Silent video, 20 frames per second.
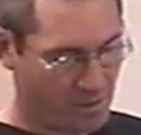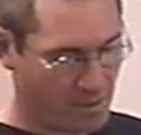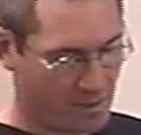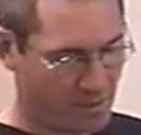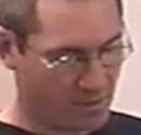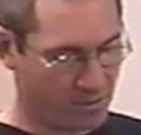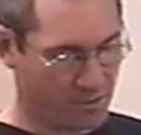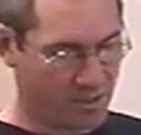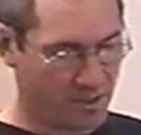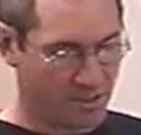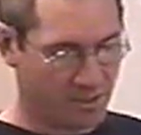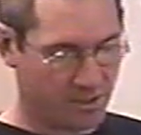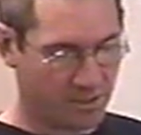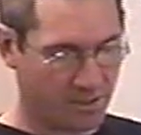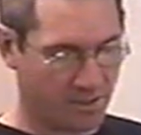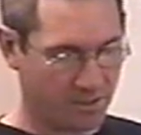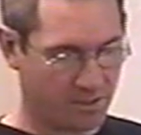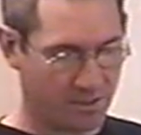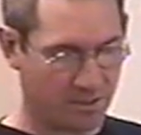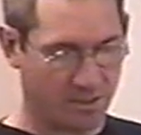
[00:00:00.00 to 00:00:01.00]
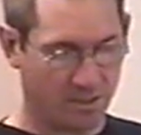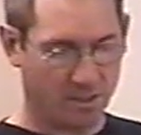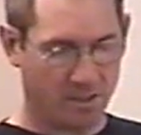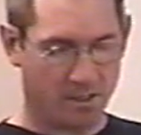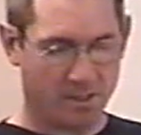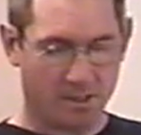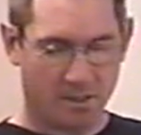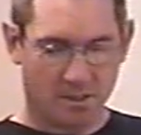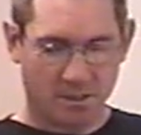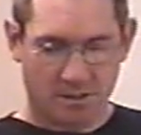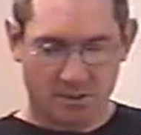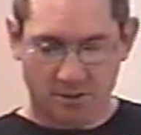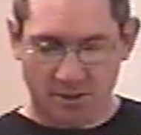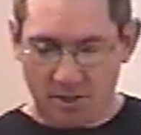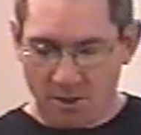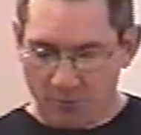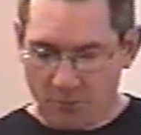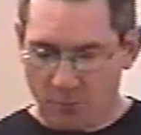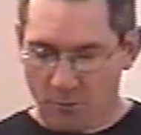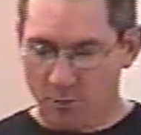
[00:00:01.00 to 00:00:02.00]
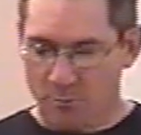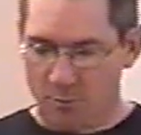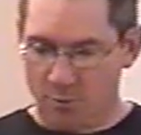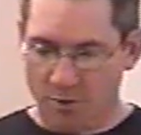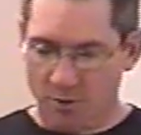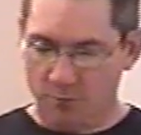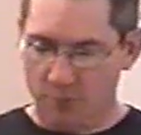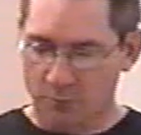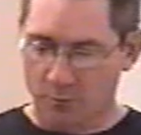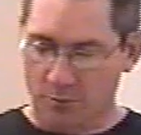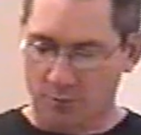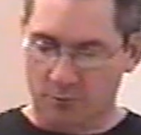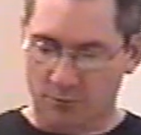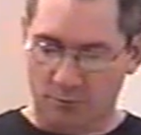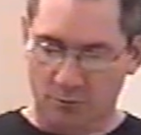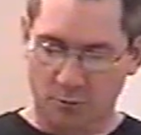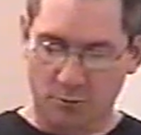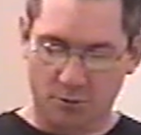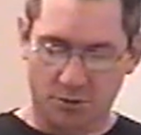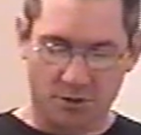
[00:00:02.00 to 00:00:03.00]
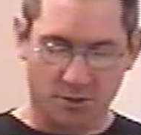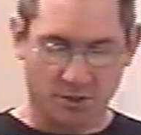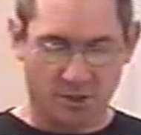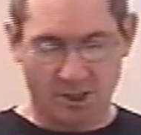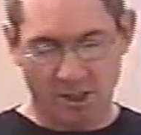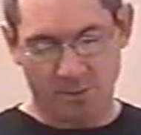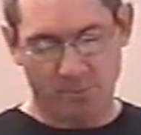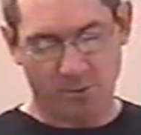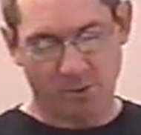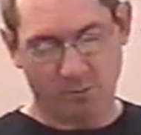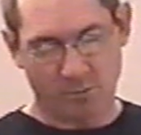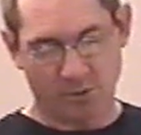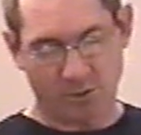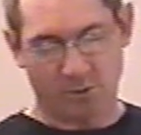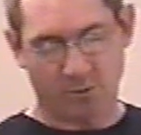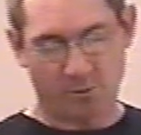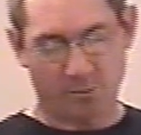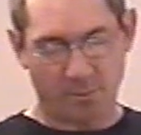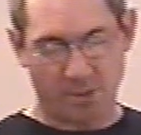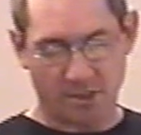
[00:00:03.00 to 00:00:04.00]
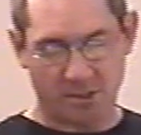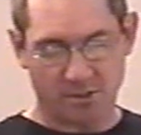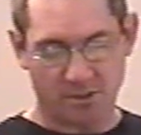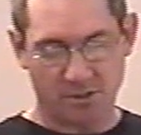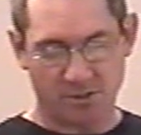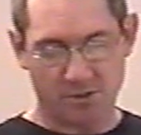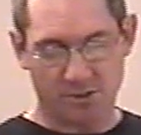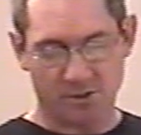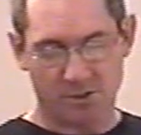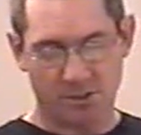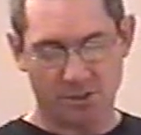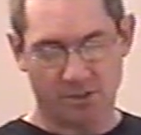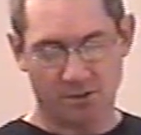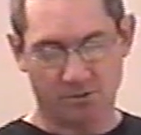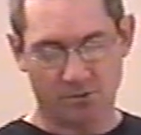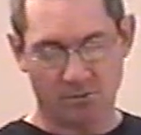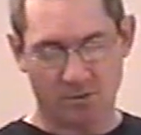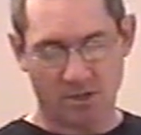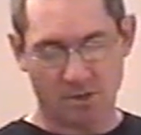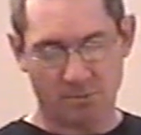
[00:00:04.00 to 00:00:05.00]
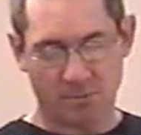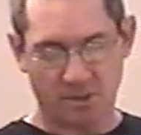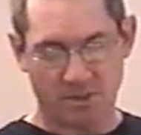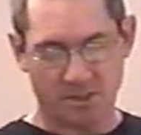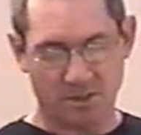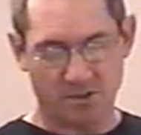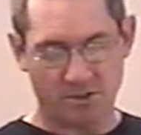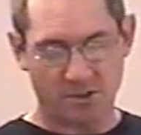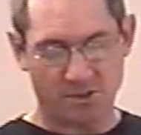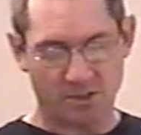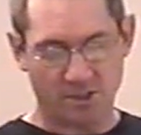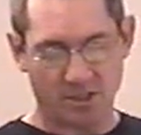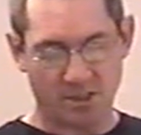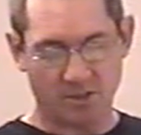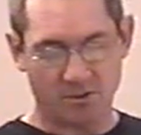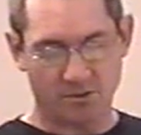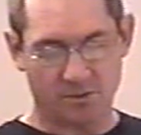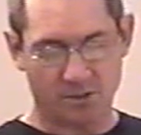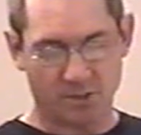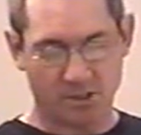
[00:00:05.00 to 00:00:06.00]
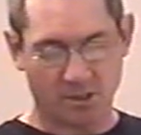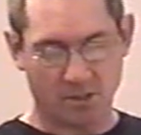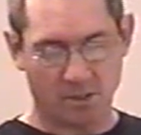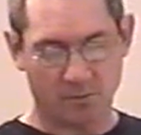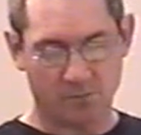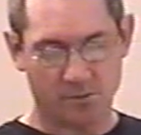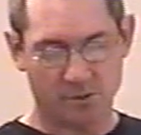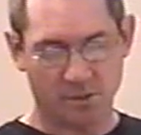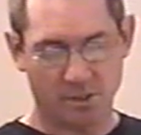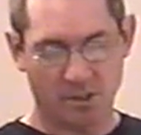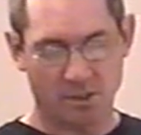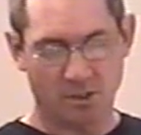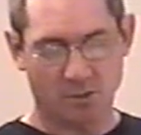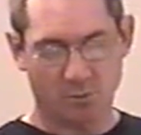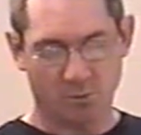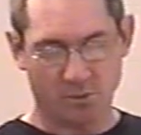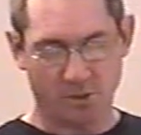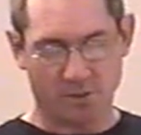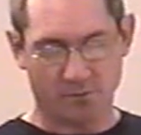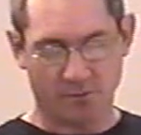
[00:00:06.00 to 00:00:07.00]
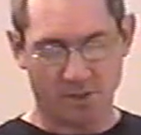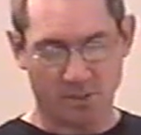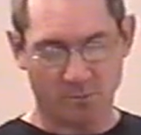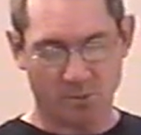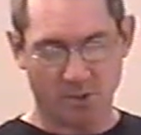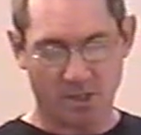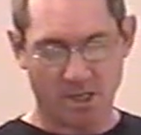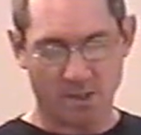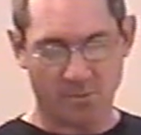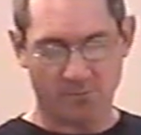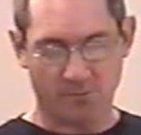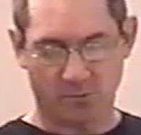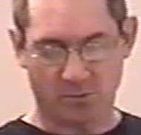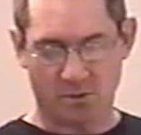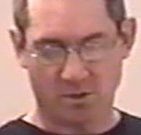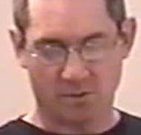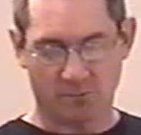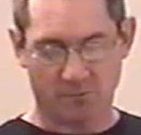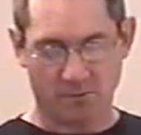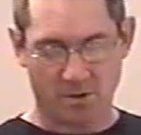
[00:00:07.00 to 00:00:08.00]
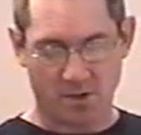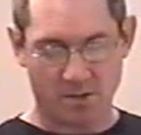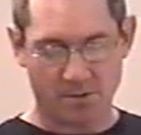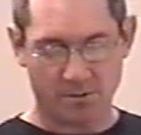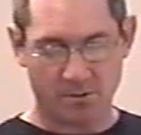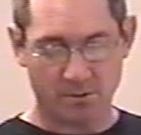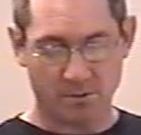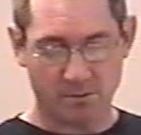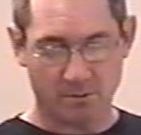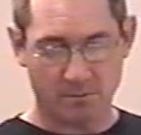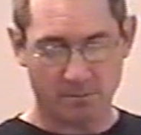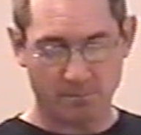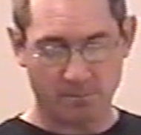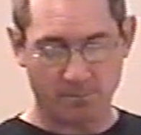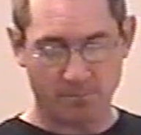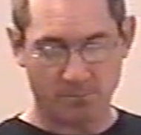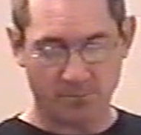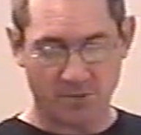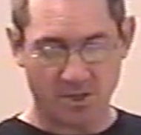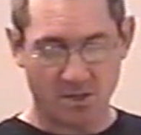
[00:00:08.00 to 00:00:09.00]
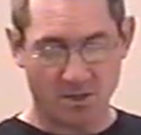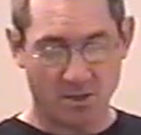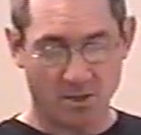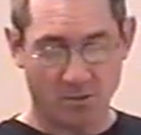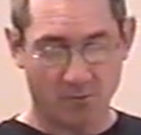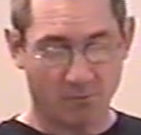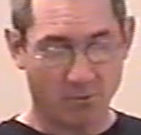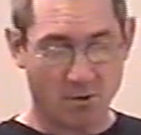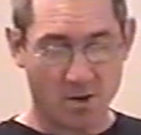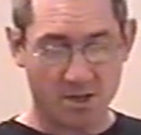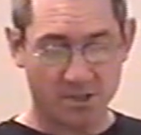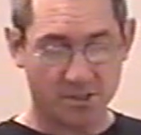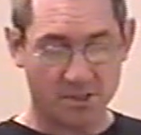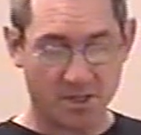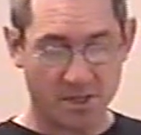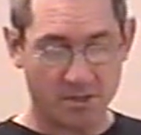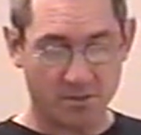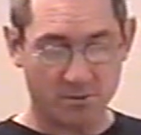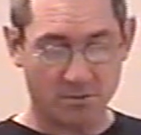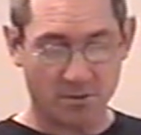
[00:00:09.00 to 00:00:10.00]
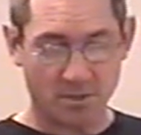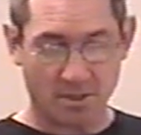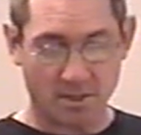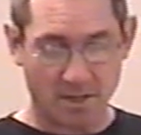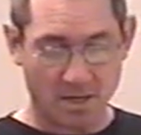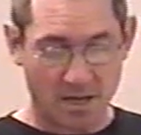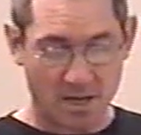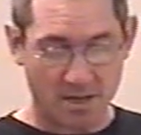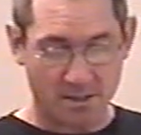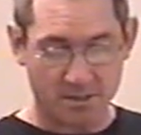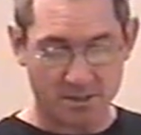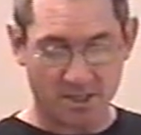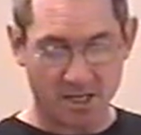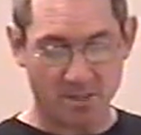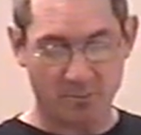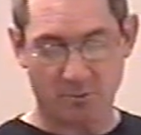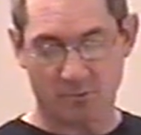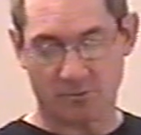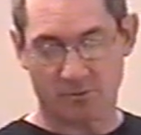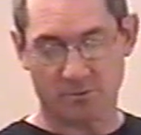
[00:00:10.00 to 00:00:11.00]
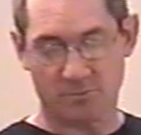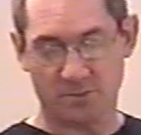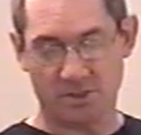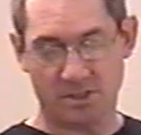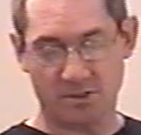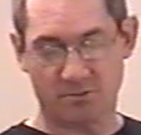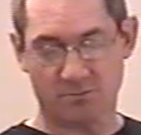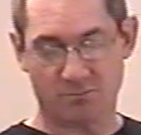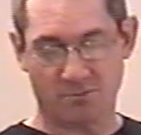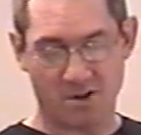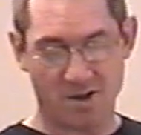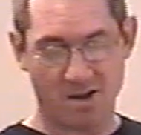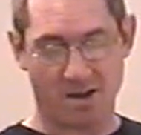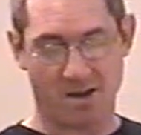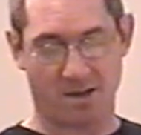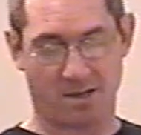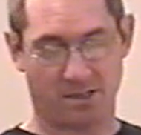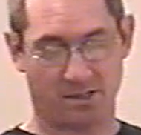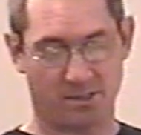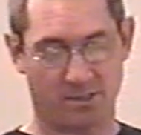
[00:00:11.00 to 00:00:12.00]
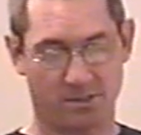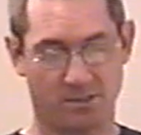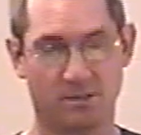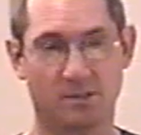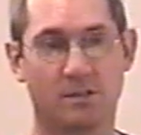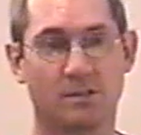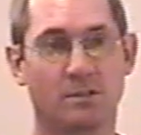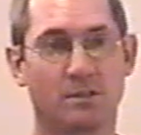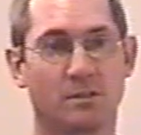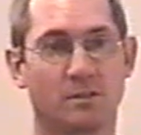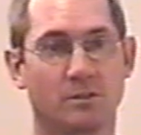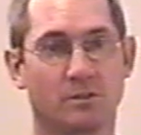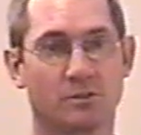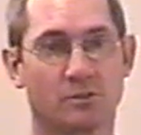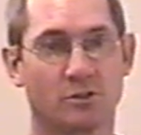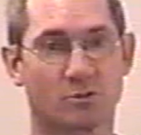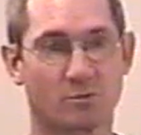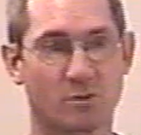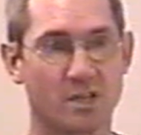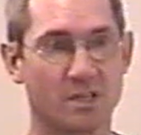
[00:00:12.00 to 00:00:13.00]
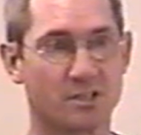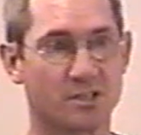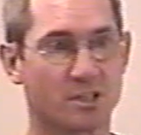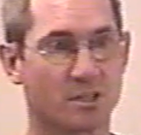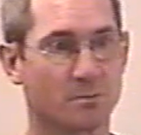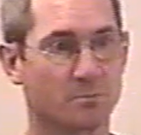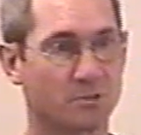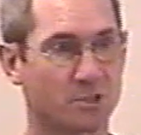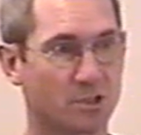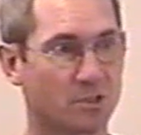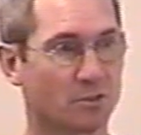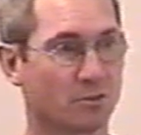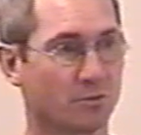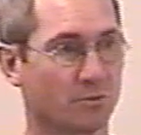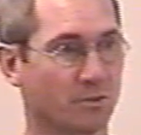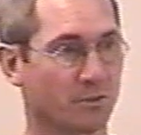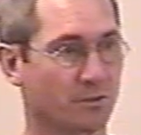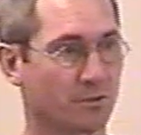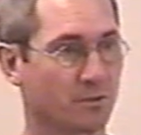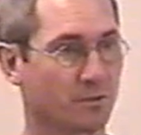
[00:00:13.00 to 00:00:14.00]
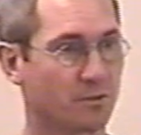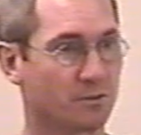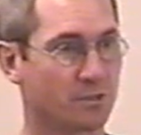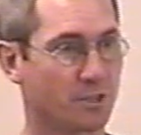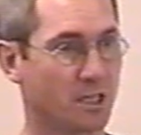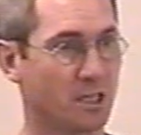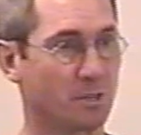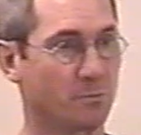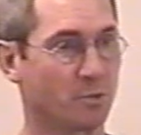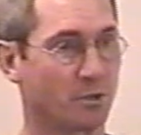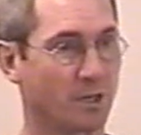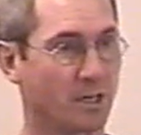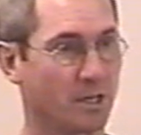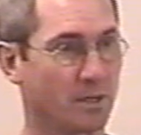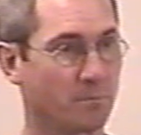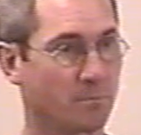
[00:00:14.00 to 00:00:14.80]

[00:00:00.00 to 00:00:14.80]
John says, Therefore bring forth fruits in keeping with your repentance, and do not begin to say to yourselves, We have Abraham for our father. For I say to you that God is able from these rocks to raise up children to Abraham.